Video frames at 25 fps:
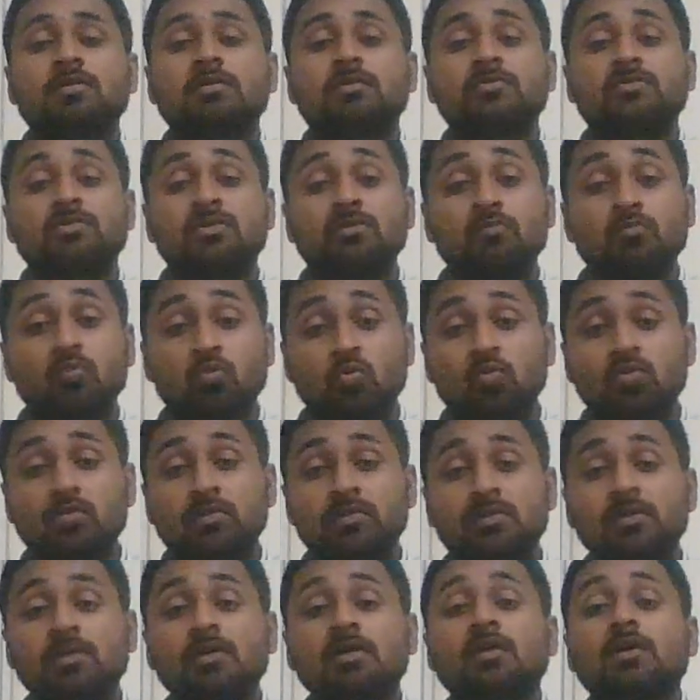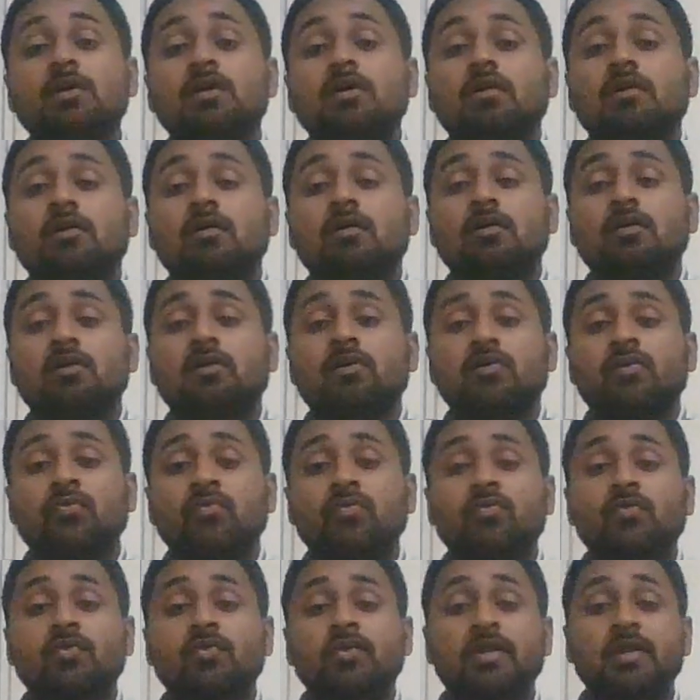some rules. If
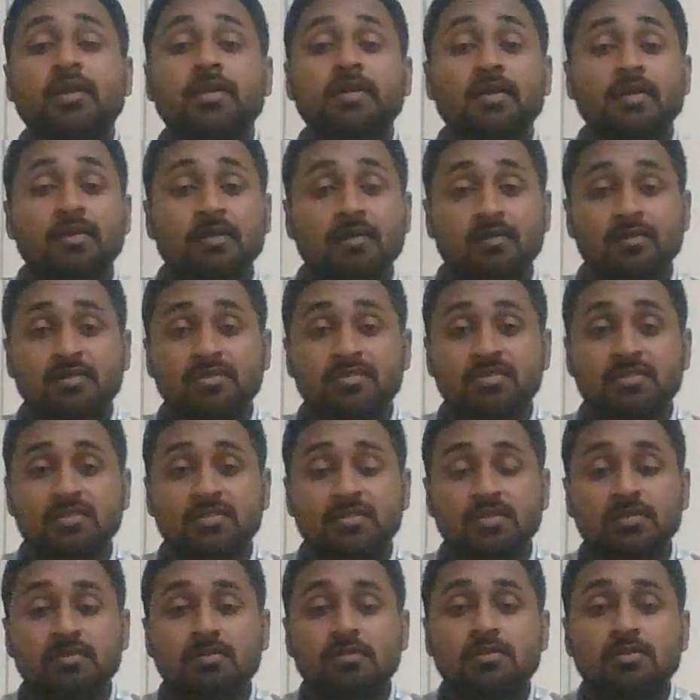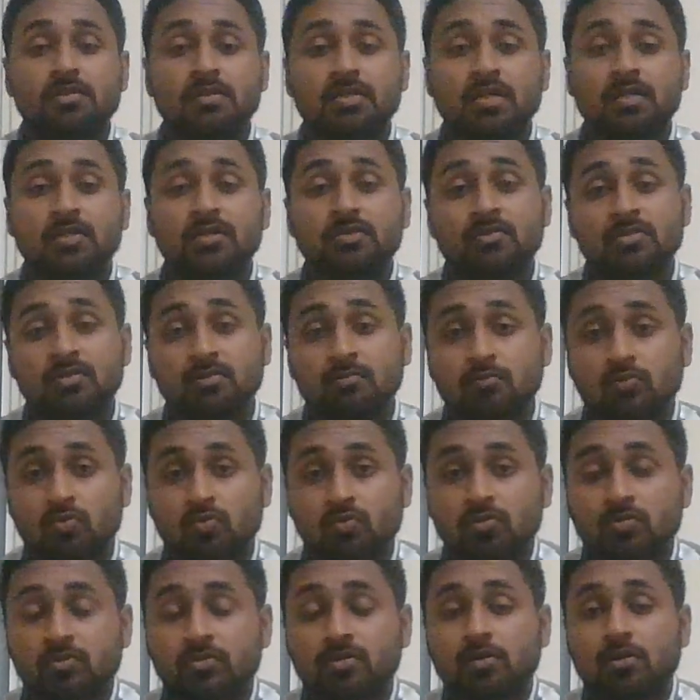you create any constructor, it is some
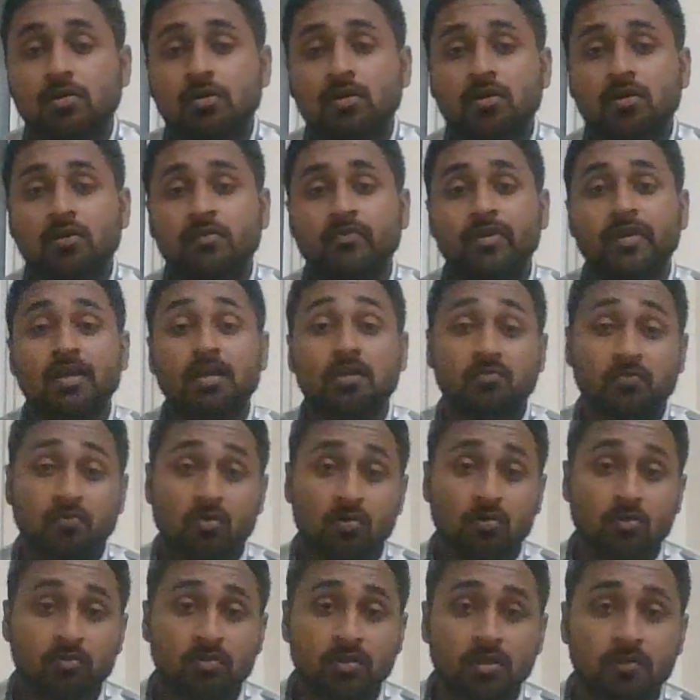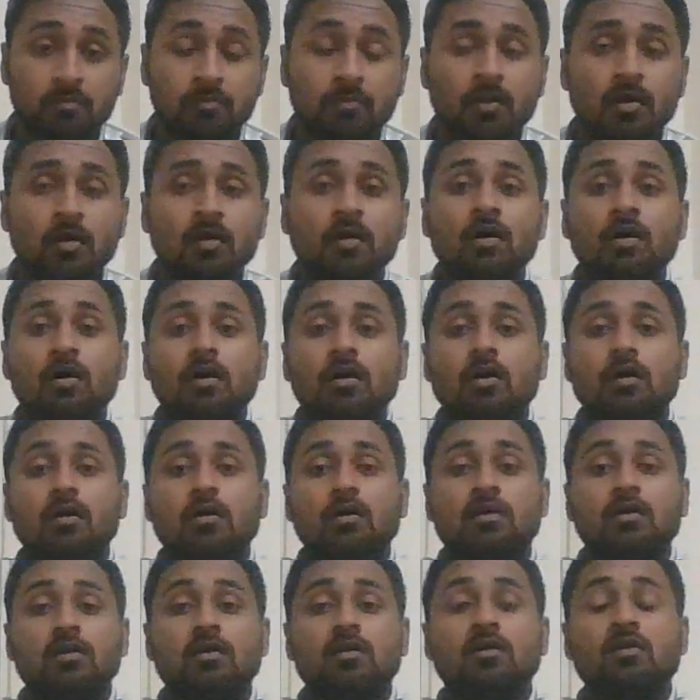rules we can follow them.
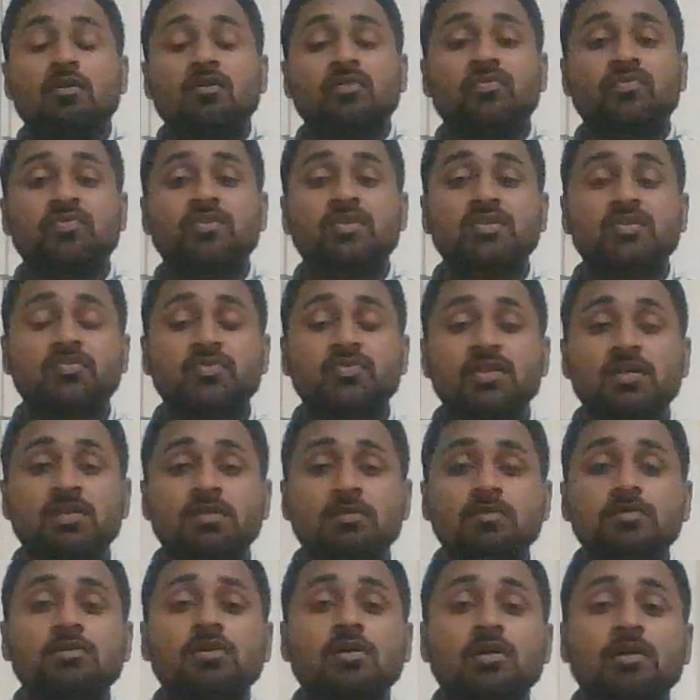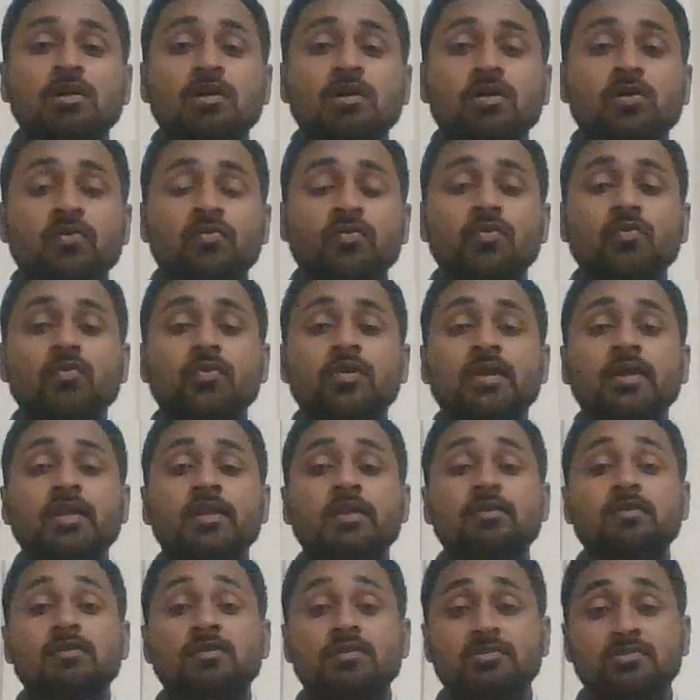First one is if you create
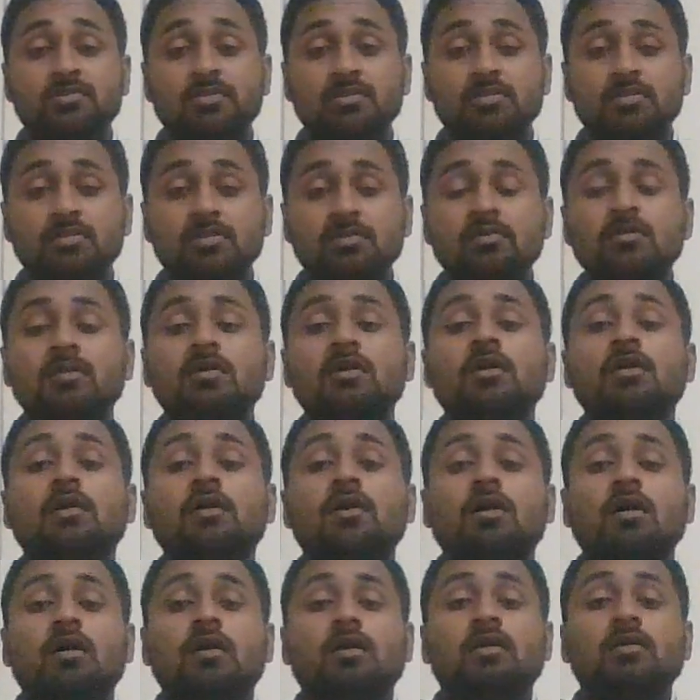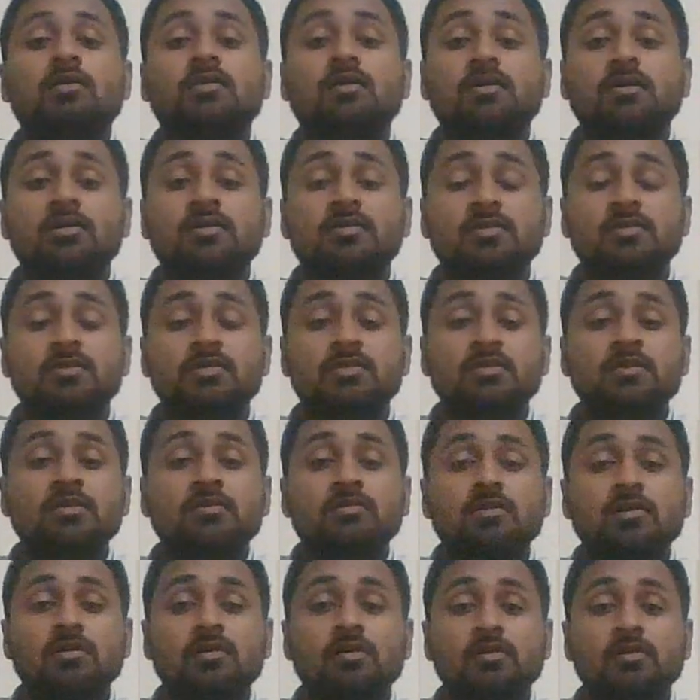a constructor, the constructor
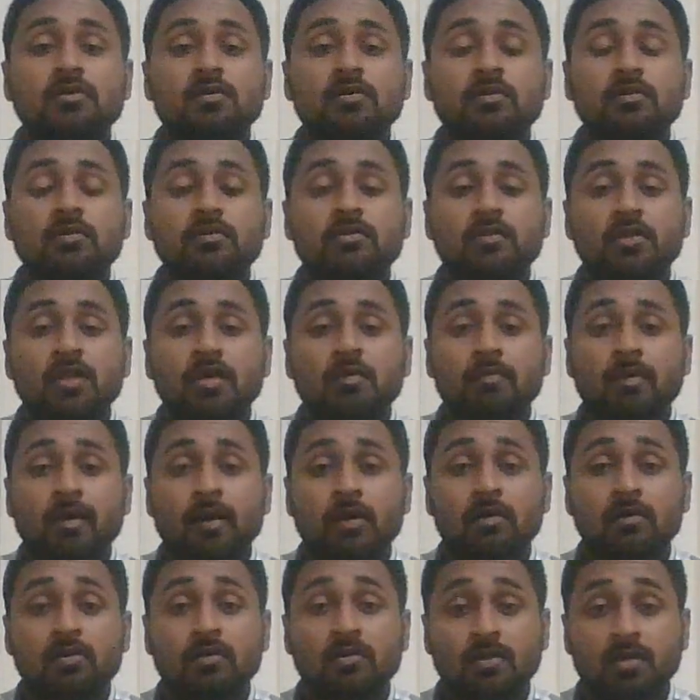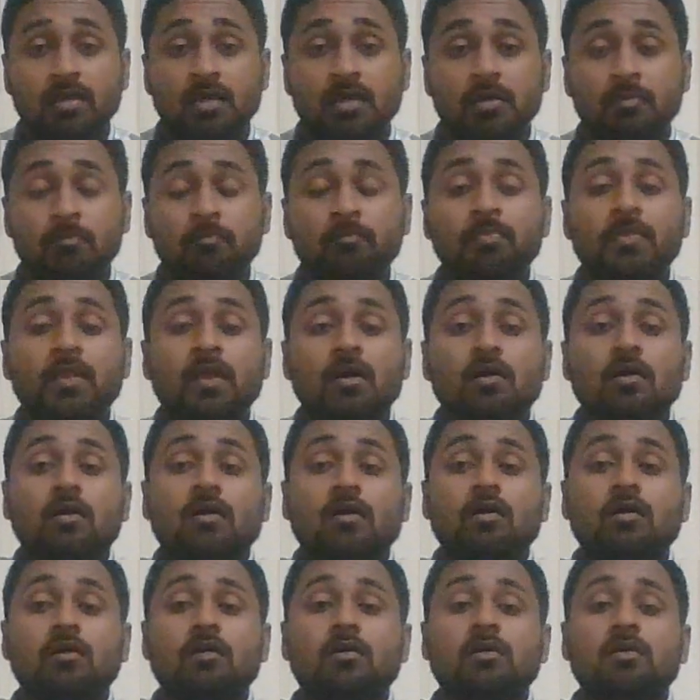name
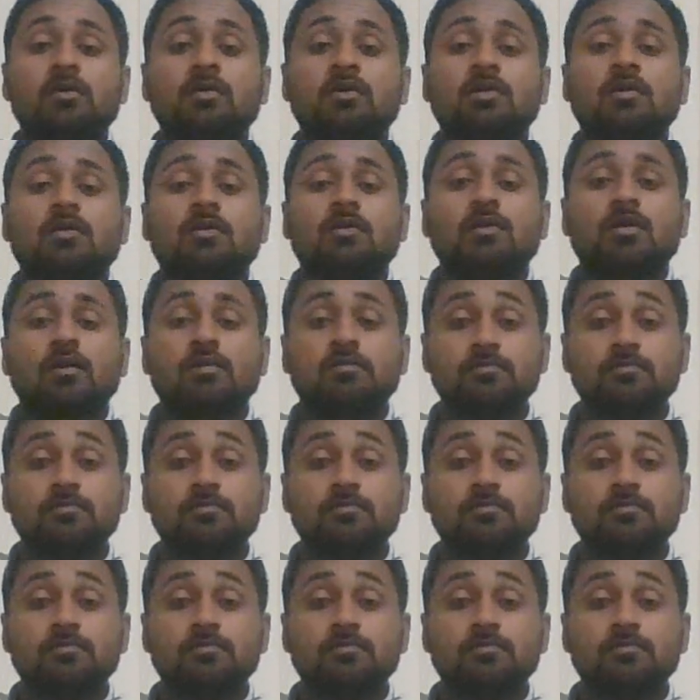uh,